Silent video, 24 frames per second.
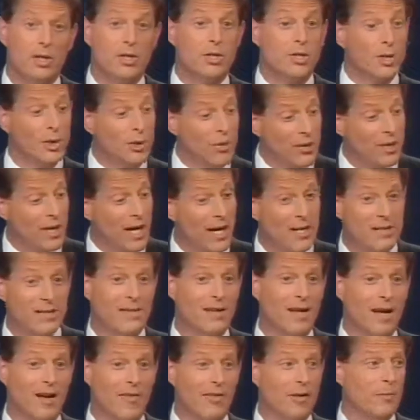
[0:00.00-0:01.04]
2,000
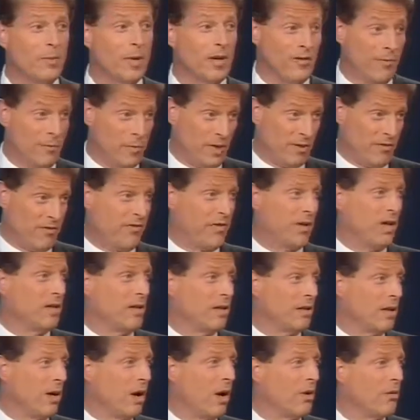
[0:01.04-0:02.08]
of them have been
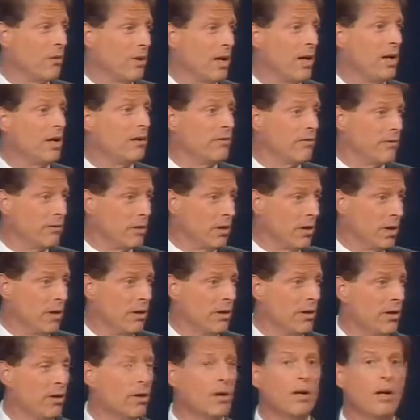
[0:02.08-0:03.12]
funded already for
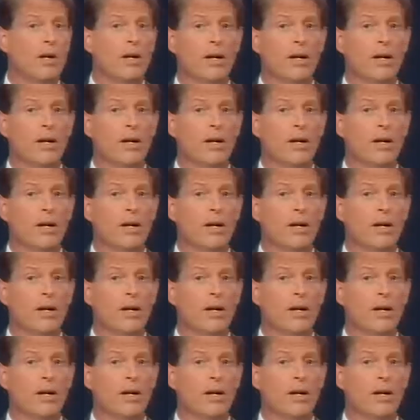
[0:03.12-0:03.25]
here